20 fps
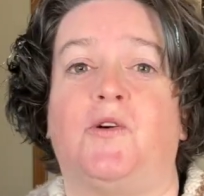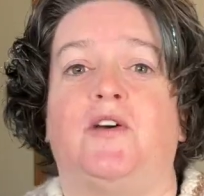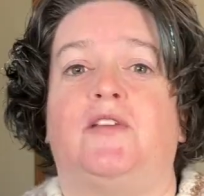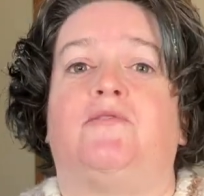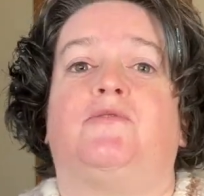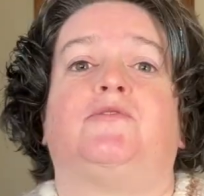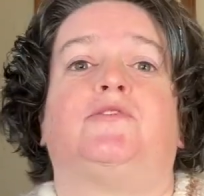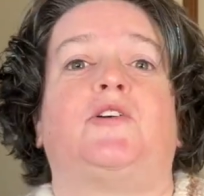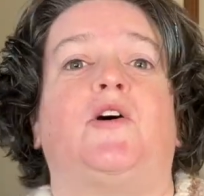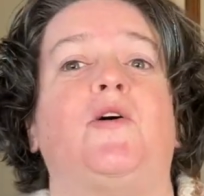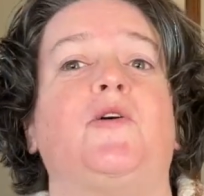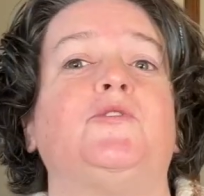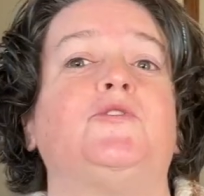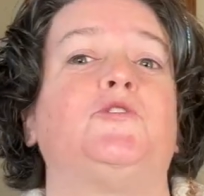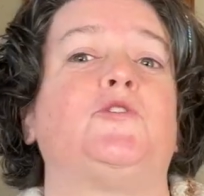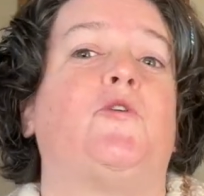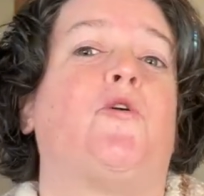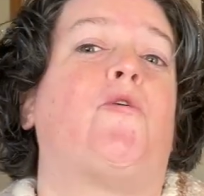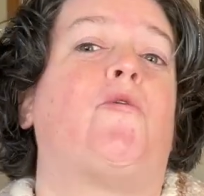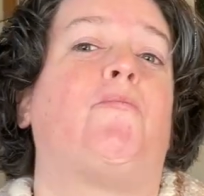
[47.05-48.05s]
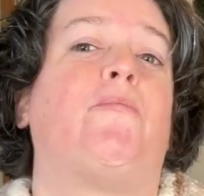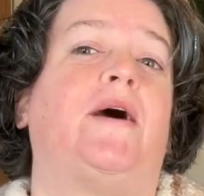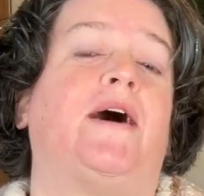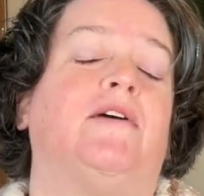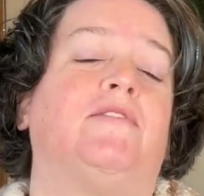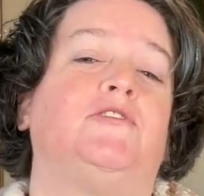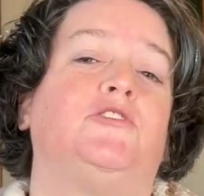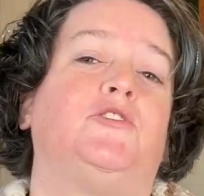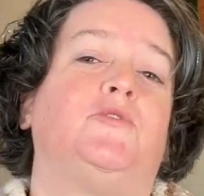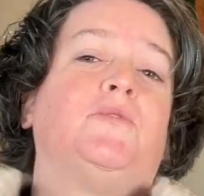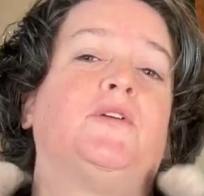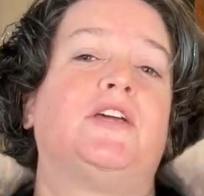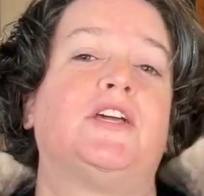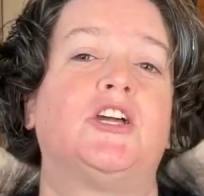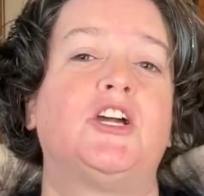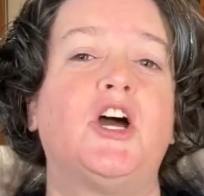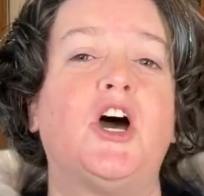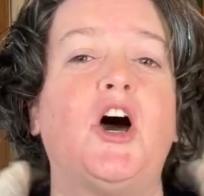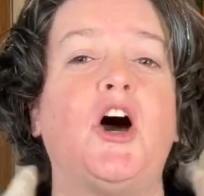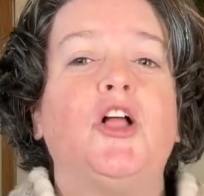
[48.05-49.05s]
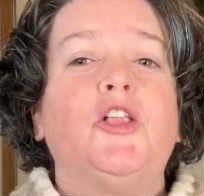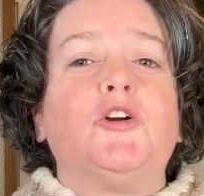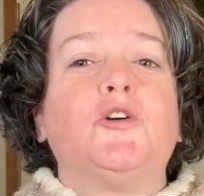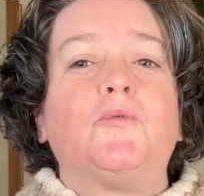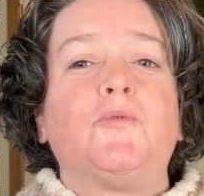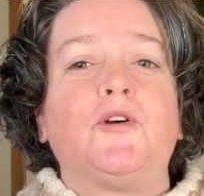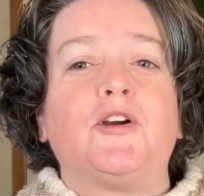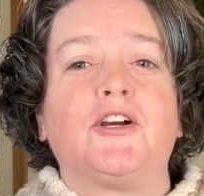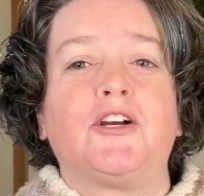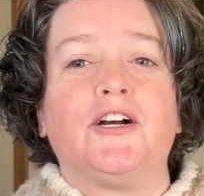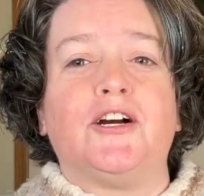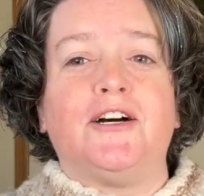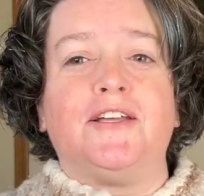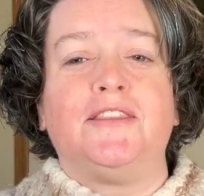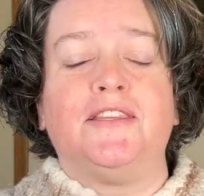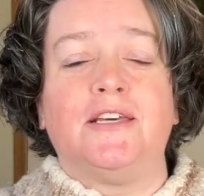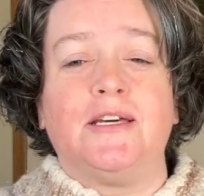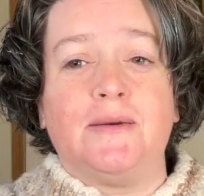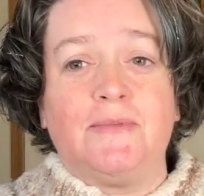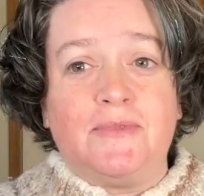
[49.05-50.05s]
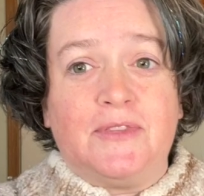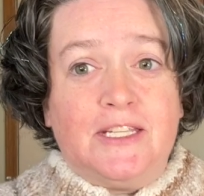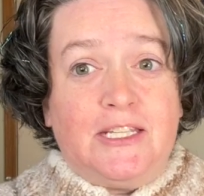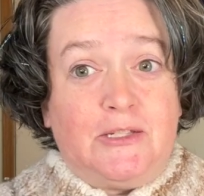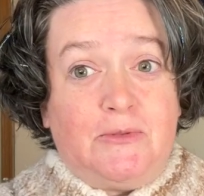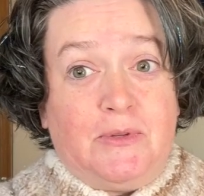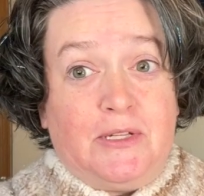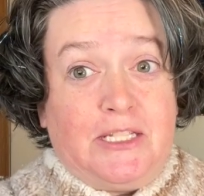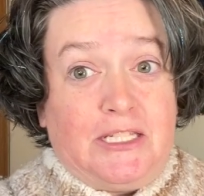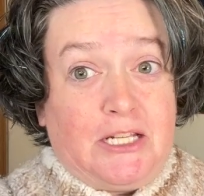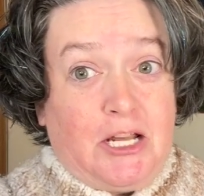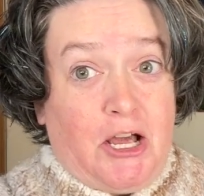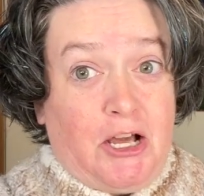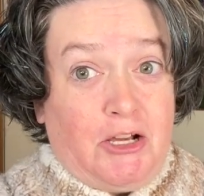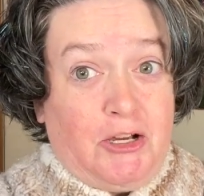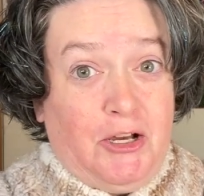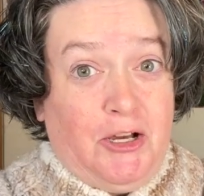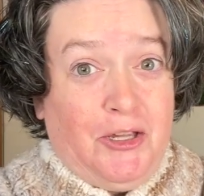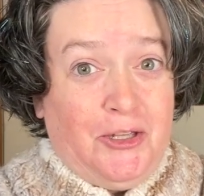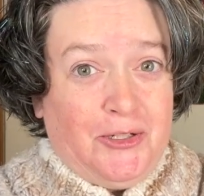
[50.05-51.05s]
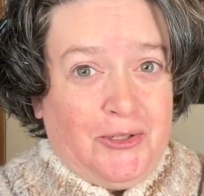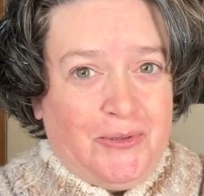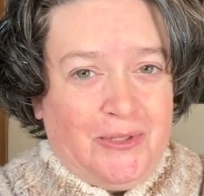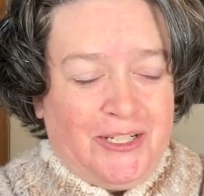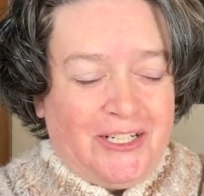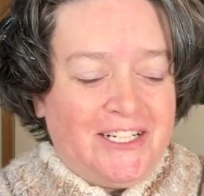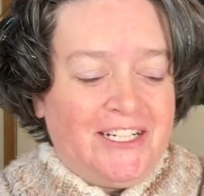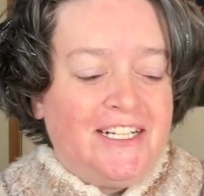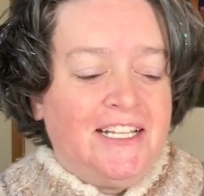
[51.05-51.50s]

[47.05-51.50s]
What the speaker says: and it was also about doing color work on them. This one's not color work.